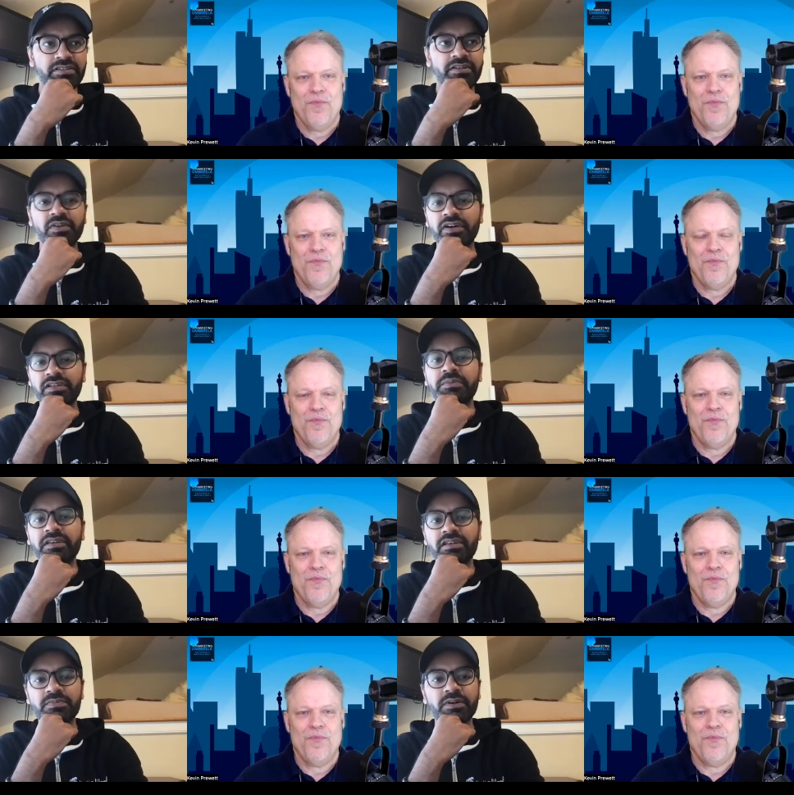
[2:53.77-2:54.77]
Speaker 1: Underdogs
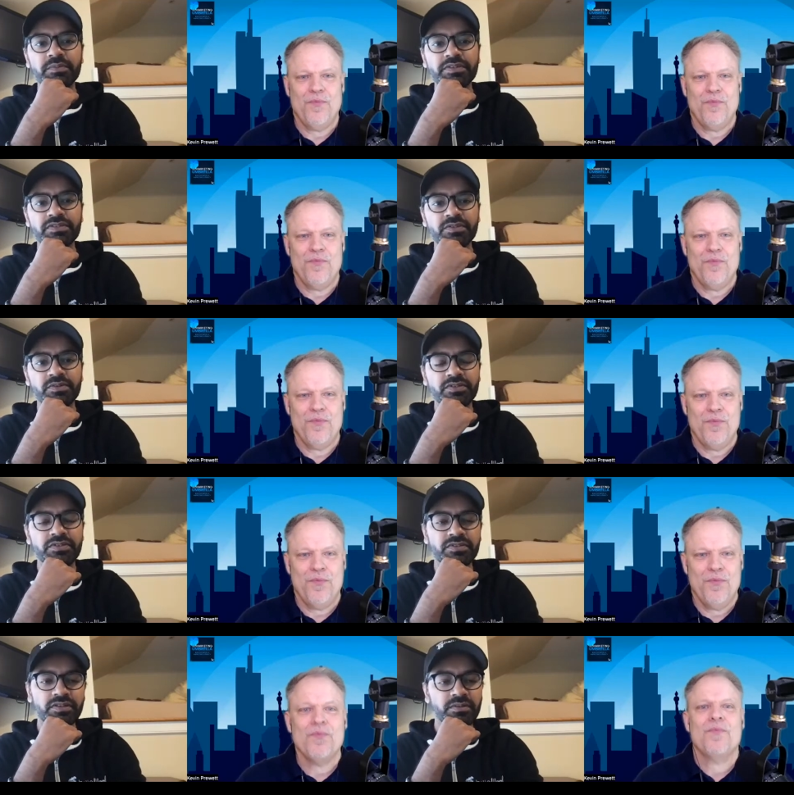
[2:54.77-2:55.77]
being small business
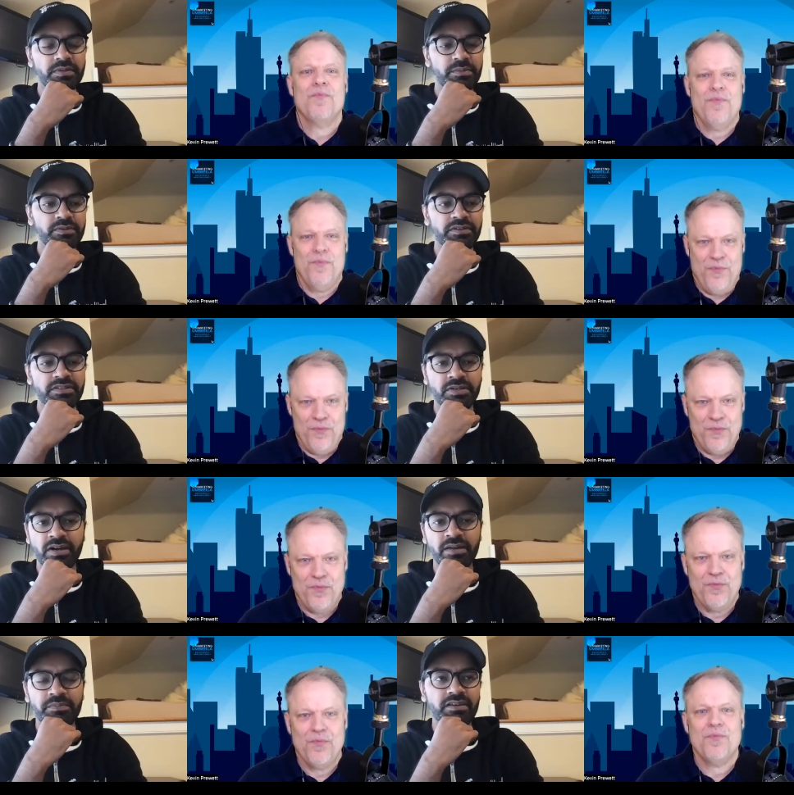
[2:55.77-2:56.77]
owners, you know, people who are
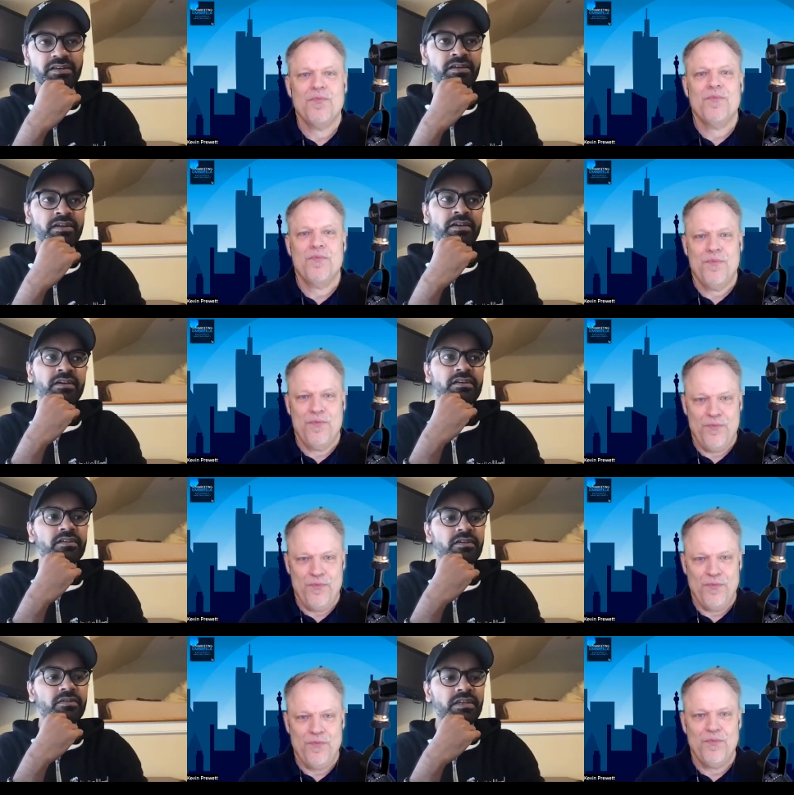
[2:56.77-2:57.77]
scrappy, you
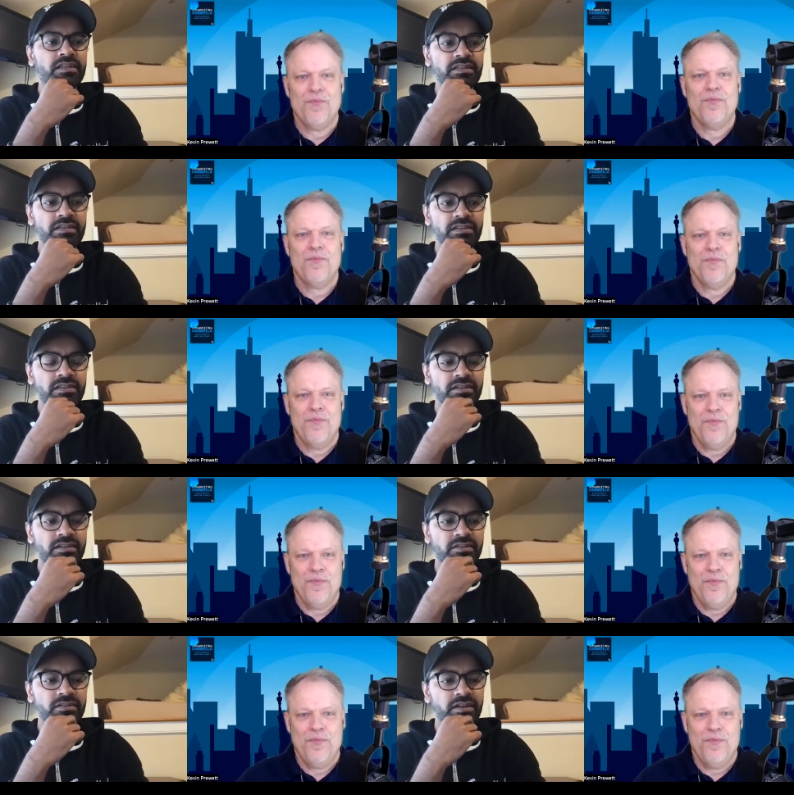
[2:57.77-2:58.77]
know, they need you
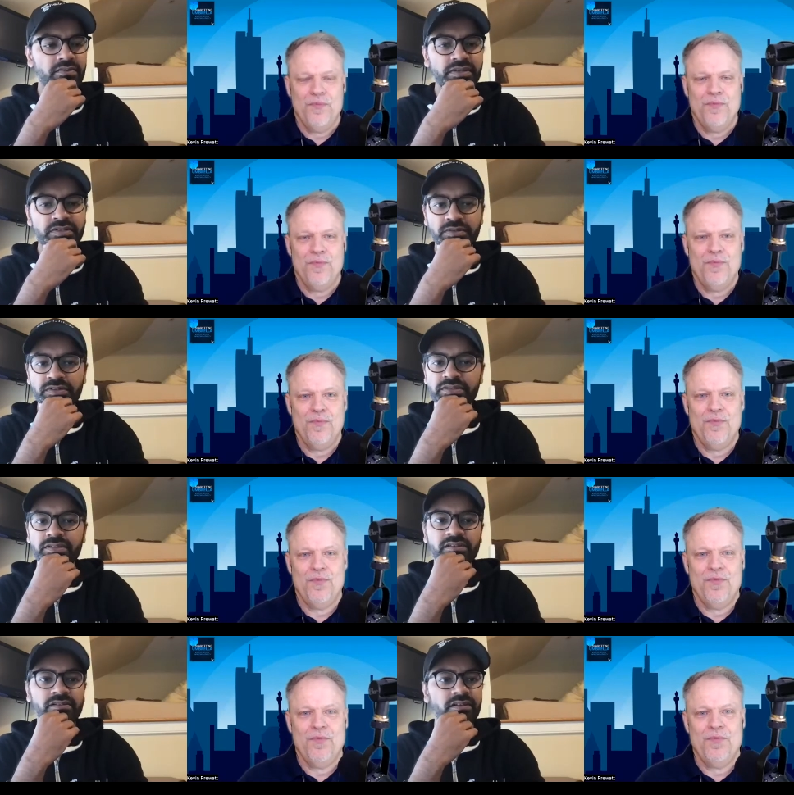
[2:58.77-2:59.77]
know a lot of resources,
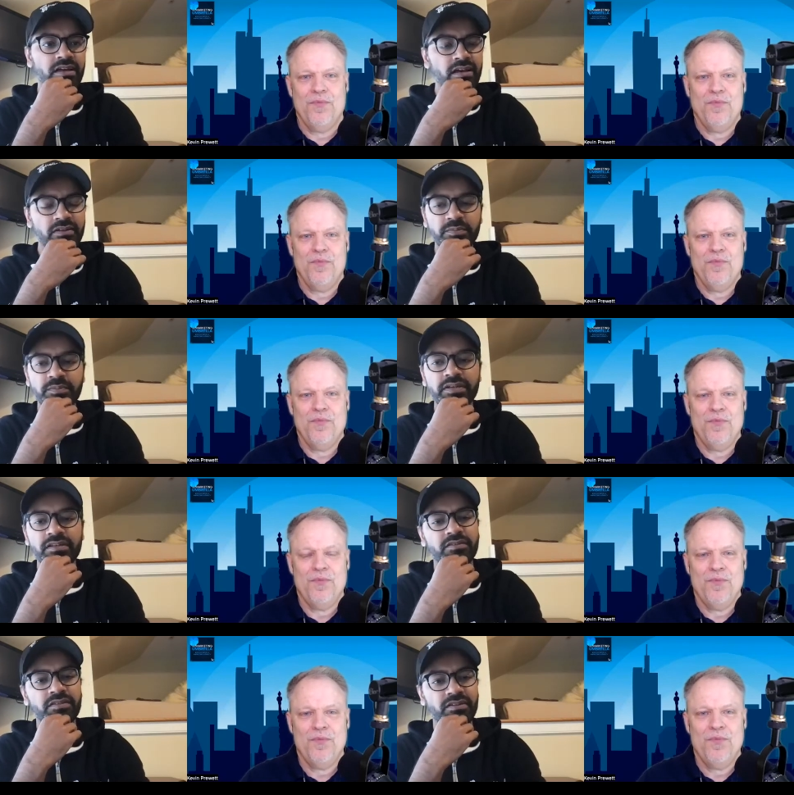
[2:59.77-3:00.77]
you know, help, but
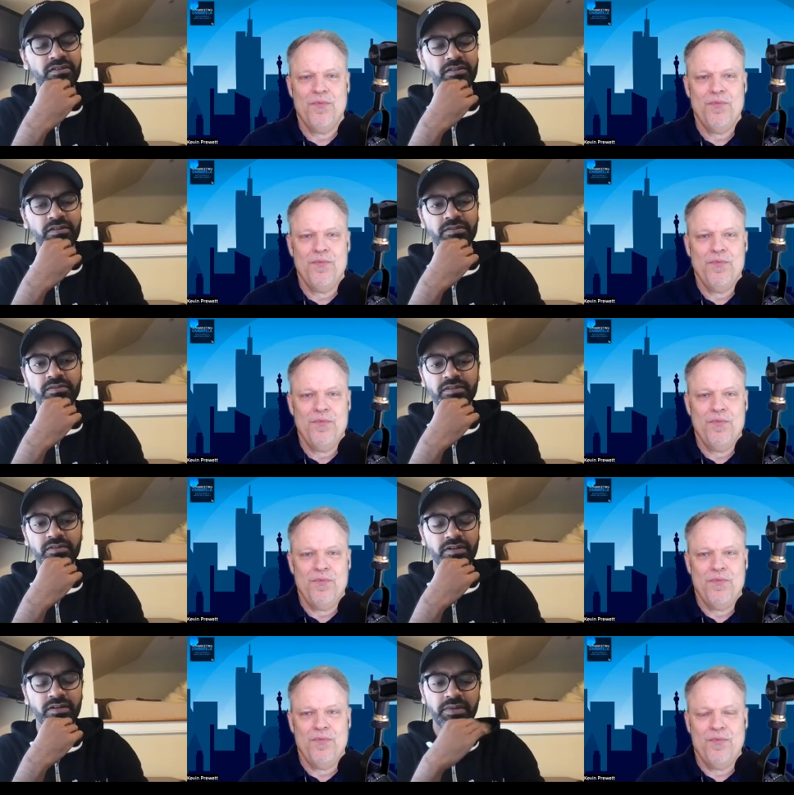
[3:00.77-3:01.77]
you know they're they're you know
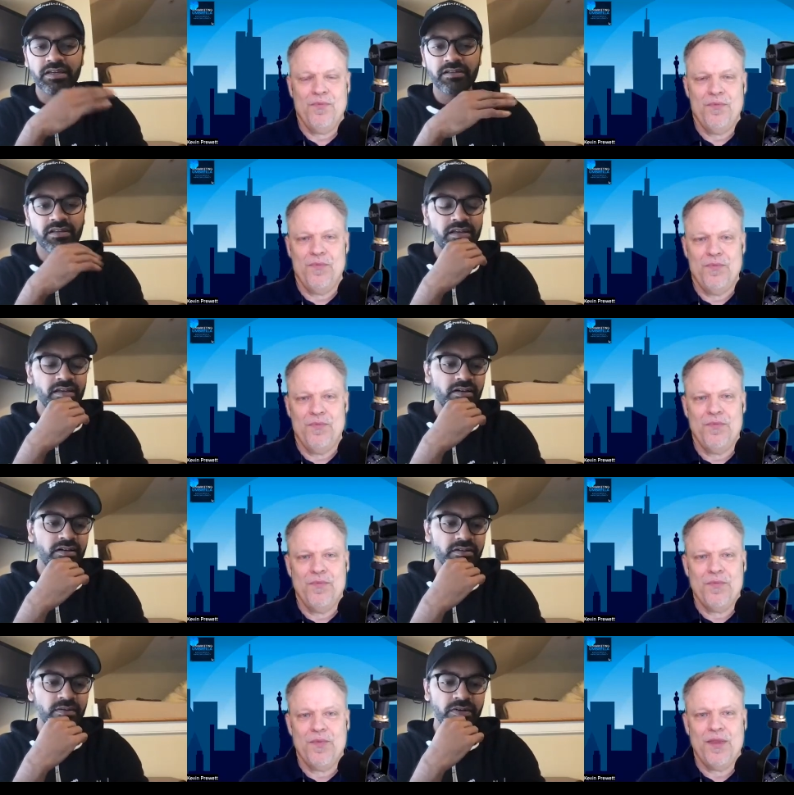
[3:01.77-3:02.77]
trying to make it
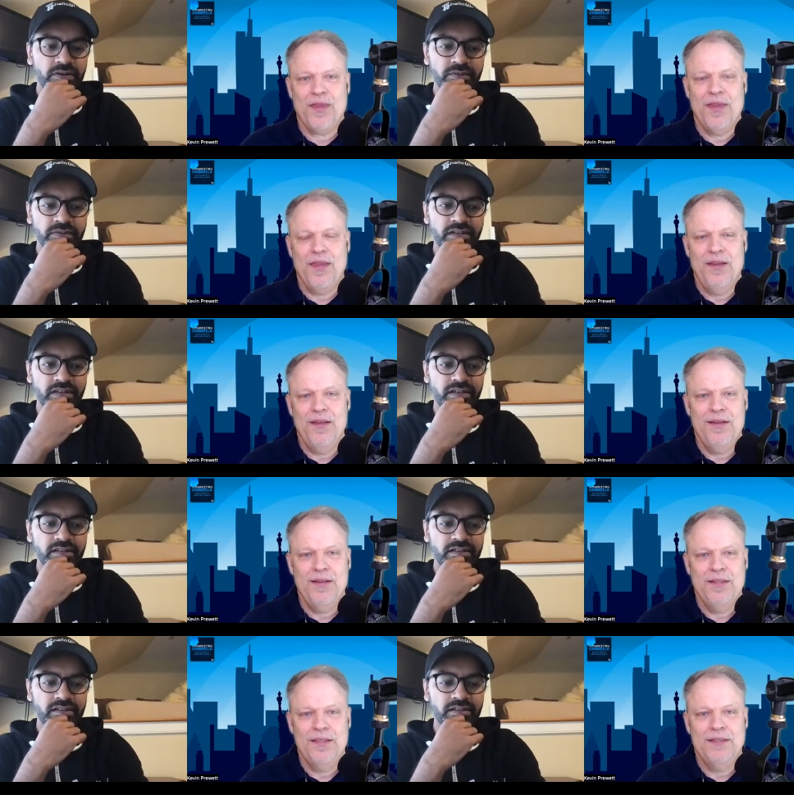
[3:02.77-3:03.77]
on their own
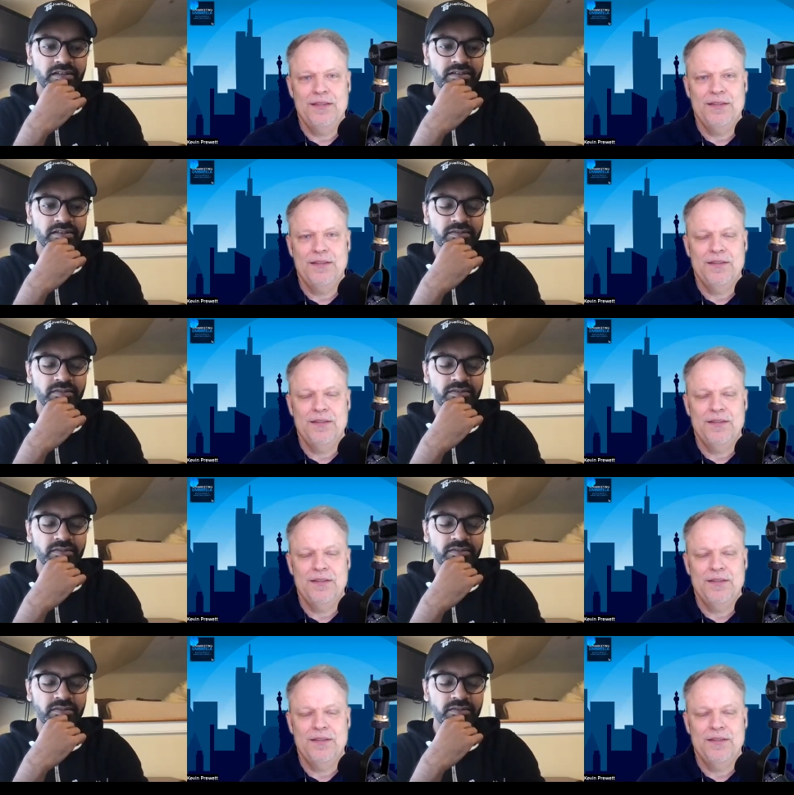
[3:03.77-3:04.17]
and uh, you know